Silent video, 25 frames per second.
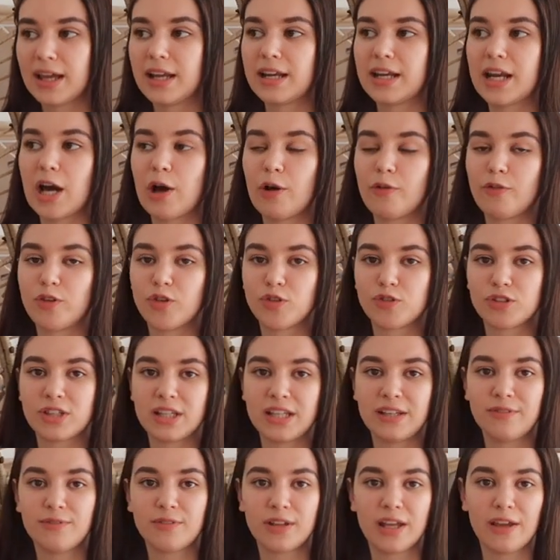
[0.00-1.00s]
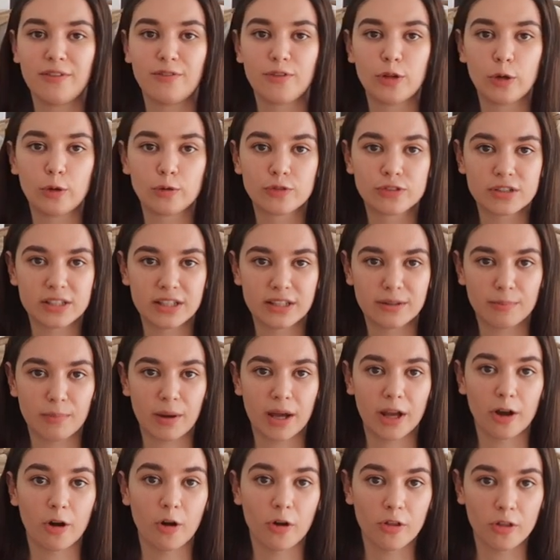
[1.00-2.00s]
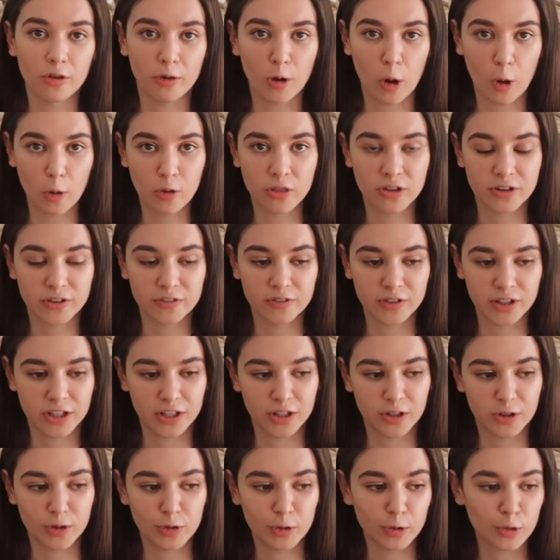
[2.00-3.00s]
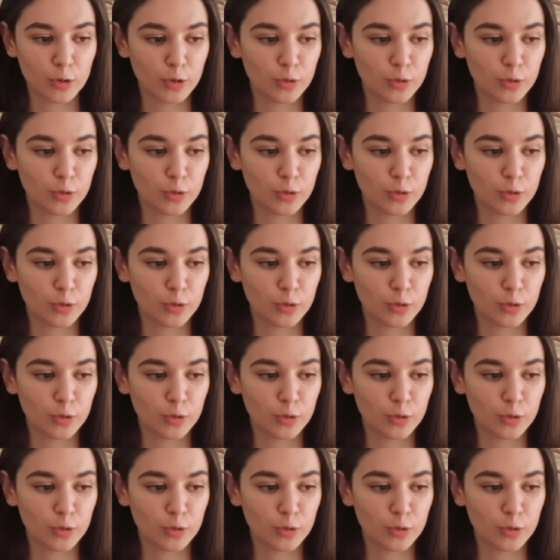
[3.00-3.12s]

Now, if you've seen my other video,